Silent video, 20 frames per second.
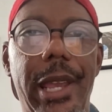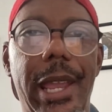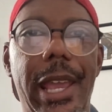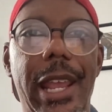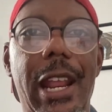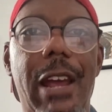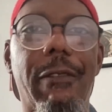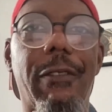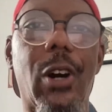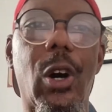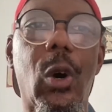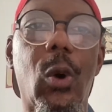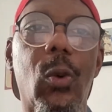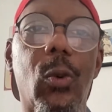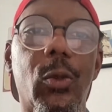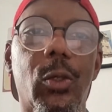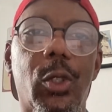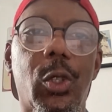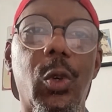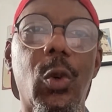and I've
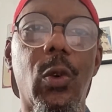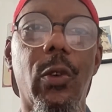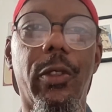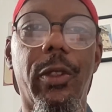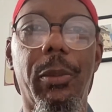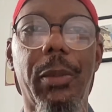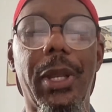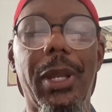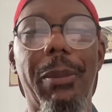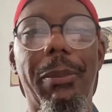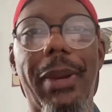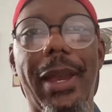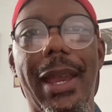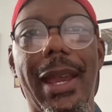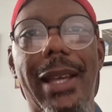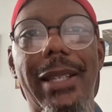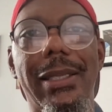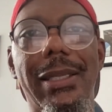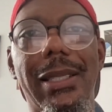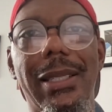owned two of them in the
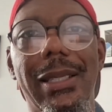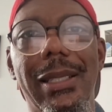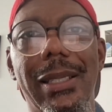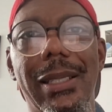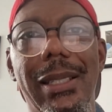past.